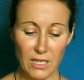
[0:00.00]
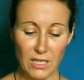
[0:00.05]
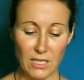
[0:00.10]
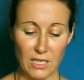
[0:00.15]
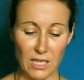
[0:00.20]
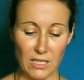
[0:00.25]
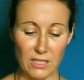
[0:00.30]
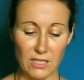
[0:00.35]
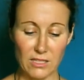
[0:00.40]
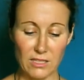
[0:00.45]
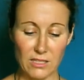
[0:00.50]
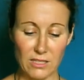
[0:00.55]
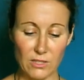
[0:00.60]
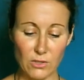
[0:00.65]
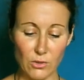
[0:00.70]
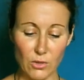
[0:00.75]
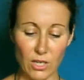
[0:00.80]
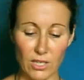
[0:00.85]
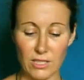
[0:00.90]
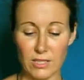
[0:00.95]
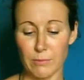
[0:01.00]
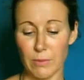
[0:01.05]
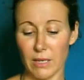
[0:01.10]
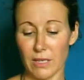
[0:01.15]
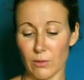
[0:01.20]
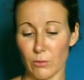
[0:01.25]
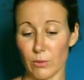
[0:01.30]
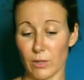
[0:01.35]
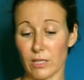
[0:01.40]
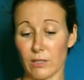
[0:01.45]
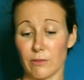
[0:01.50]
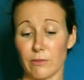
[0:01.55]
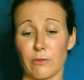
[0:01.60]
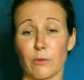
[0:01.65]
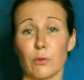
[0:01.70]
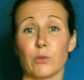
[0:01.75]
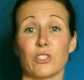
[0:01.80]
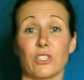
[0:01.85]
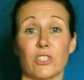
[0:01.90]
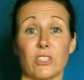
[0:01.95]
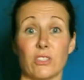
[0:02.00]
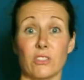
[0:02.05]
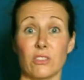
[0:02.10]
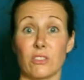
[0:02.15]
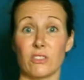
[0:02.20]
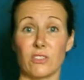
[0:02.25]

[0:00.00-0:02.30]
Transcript: Now this is crossed by the Wheel of Fortune,